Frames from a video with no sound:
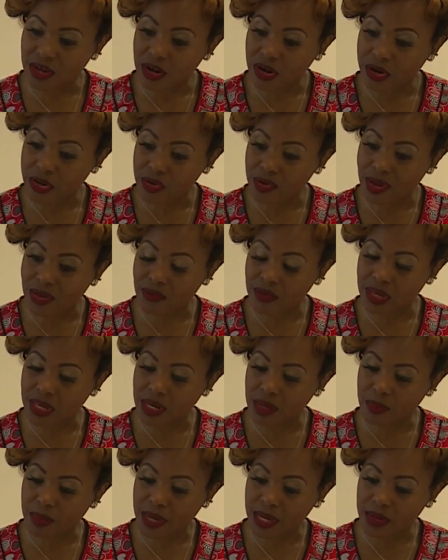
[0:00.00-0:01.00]
Are you having
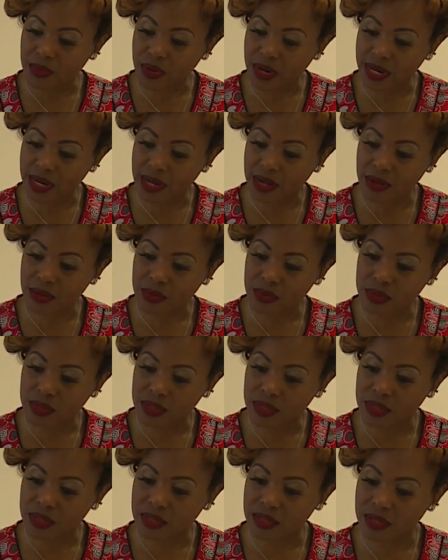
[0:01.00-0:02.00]
any pain right now?
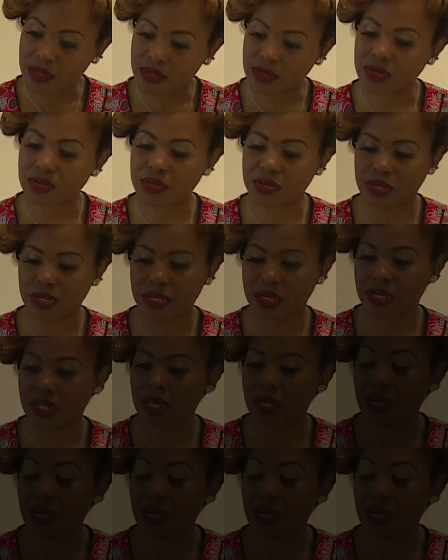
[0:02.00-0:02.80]
Good.